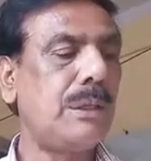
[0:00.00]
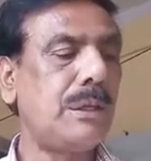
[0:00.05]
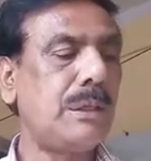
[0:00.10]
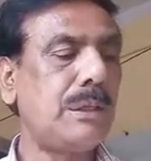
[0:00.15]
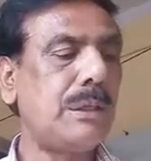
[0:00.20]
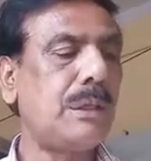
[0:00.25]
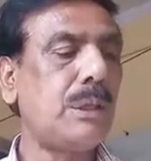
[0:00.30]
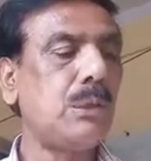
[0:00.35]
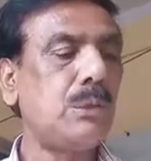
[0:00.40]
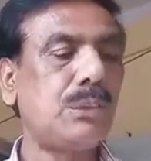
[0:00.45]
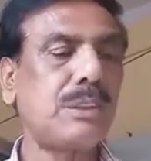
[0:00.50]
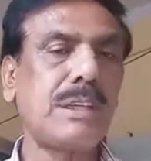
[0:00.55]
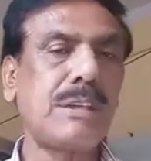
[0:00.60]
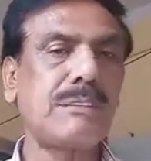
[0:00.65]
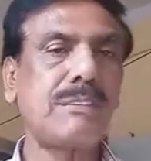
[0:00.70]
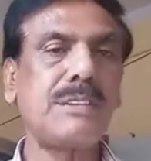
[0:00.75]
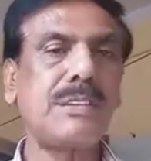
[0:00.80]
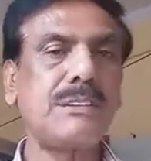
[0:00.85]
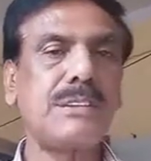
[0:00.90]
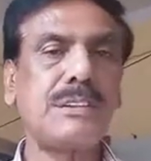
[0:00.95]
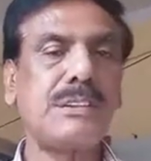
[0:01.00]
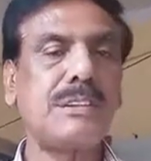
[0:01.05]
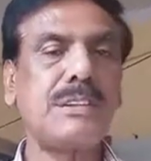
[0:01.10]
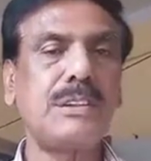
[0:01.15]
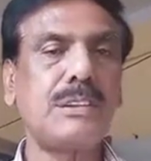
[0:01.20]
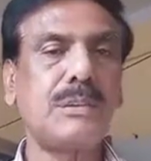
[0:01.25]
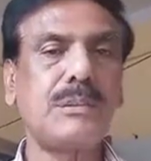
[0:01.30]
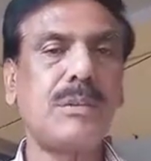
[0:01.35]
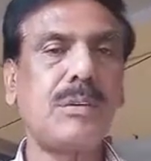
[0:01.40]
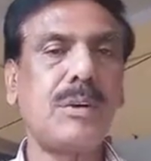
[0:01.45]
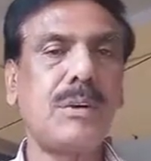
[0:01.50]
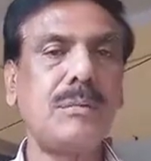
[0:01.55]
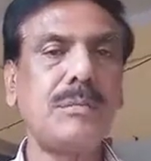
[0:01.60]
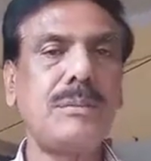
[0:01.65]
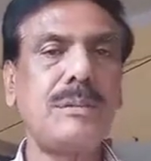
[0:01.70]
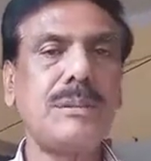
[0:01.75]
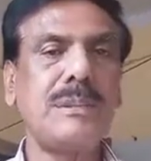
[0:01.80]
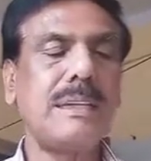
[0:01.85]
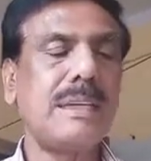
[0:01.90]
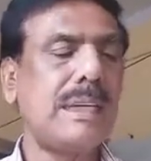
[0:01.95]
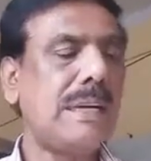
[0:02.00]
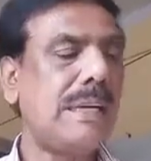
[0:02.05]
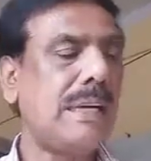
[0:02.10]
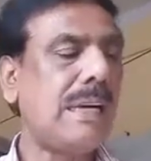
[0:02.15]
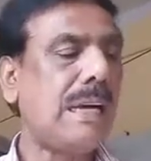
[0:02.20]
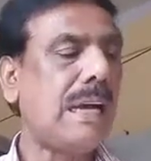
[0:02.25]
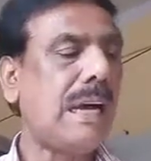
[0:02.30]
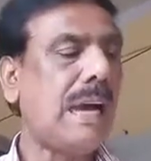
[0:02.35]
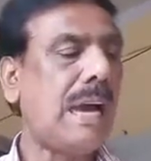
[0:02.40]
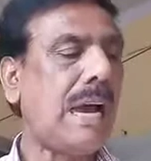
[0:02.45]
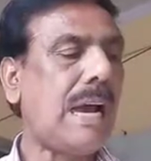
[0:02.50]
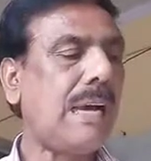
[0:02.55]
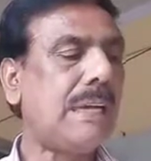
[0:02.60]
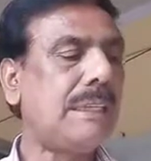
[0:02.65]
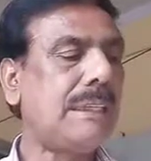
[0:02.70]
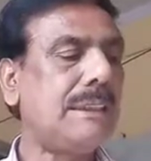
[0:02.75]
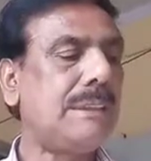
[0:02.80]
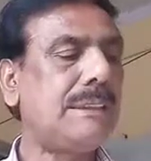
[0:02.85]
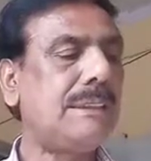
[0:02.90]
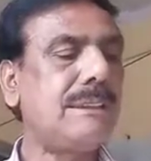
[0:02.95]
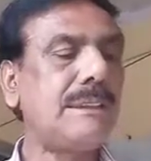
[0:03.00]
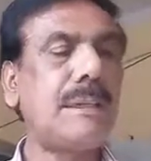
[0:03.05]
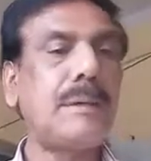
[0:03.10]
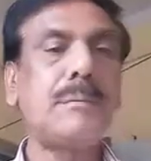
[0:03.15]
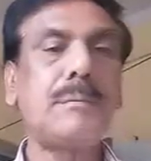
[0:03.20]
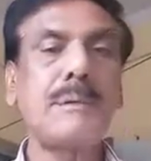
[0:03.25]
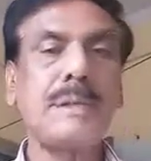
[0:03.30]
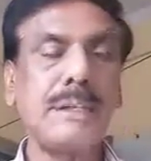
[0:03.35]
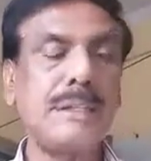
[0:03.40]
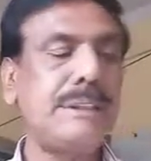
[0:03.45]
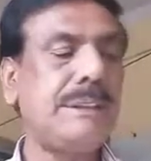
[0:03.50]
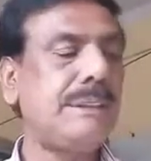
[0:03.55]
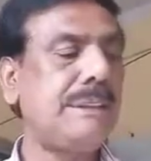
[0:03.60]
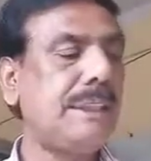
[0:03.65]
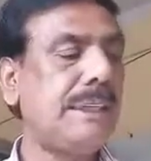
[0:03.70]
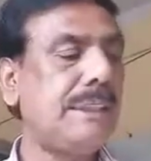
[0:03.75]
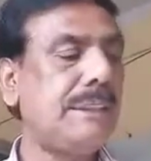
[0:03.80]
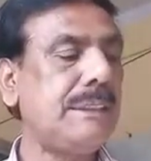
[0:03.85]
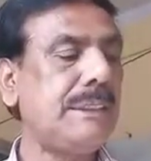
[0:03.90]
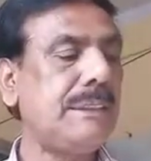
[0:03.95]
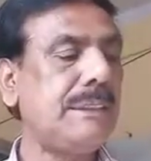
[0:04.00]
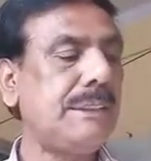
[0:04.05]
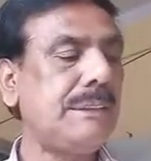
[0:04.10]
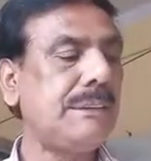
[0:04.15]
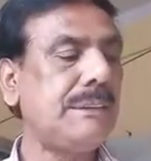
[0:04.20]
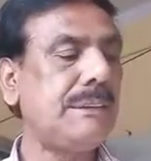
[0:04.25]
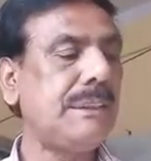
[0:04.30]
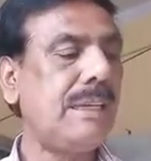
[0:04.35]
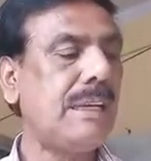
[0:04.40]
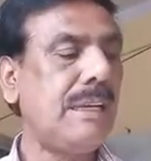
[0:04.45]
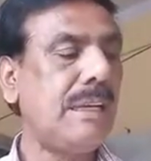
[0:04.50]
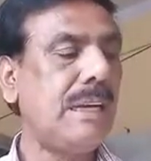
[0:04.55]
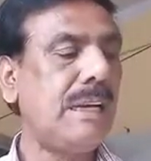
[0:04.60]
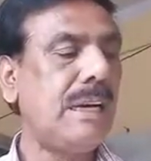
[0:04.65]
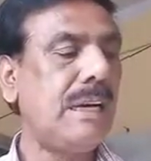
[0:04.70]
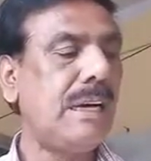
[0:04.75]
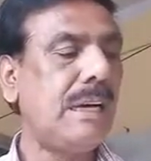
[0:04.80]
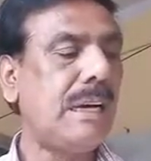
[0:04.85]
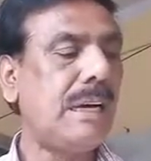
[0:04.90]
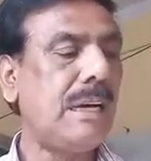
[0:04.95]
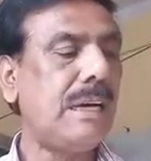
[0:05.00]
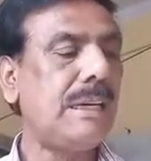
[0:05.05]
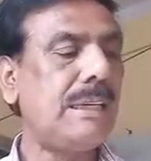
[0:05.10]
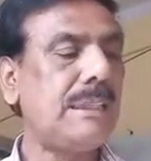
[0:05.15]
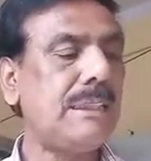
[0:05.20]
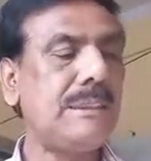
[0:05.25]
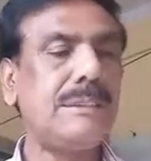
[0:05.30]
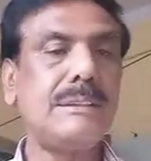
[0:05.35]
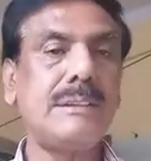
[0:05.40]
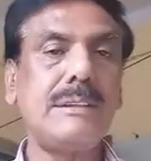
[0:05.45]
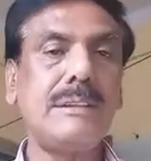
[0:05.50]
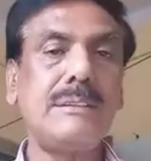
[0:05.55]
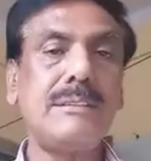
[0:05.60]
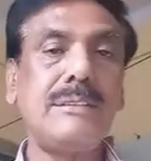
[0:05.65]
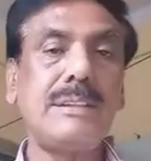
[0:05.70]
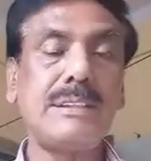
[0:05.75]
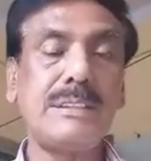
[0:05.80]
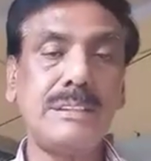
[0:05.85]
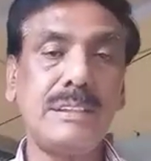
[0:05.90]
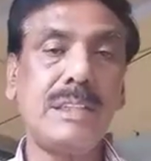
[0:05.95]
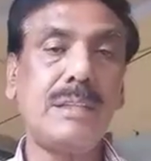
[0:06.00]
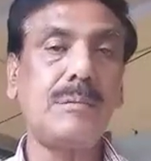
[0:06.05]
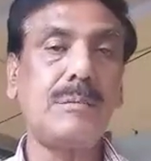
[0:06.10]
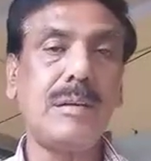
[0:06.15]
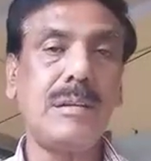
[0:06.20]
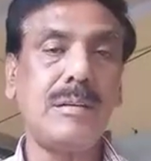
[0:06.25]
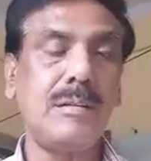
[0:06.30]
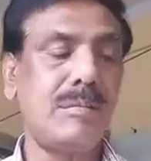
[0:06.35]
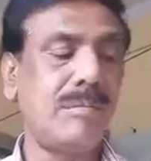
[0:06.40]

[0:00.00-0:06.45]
new substances is formed, and it is temporary change. It is reversible.